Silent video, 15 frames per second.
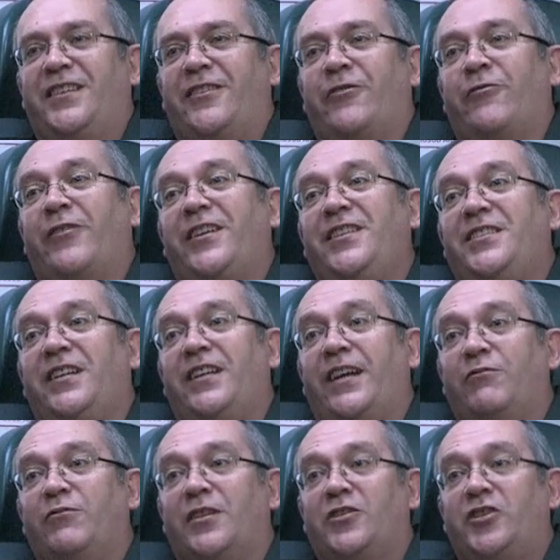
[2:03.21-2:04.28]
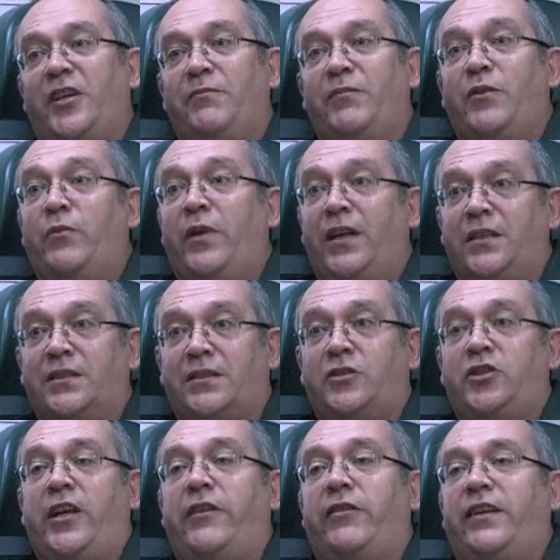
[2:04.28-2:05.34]
that arise in council chamber whilst
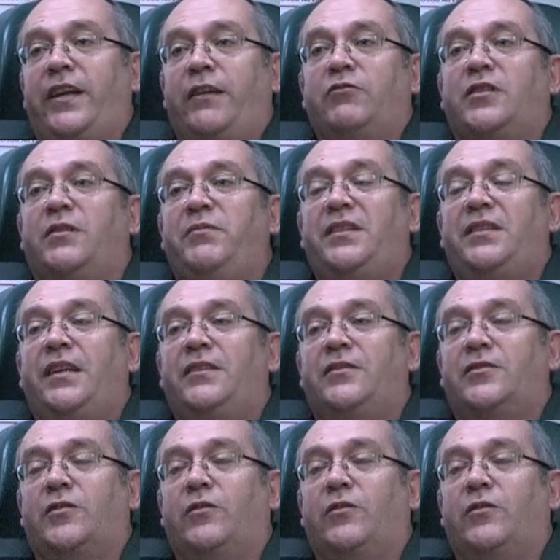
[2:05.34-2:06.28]
chairing council meetings,